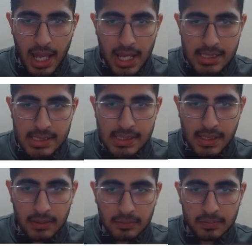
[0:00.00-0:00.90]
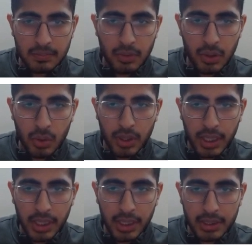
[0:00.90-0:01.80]
as
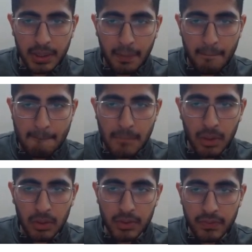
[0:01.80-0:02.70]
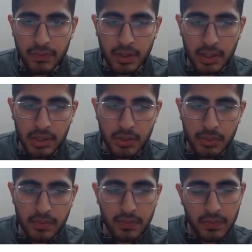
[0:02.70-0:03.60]
locate, or say you
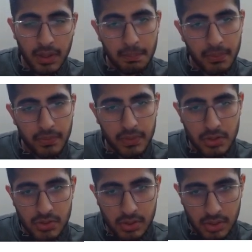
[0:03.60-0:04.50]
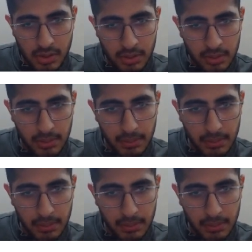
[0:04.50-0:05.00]
can say position,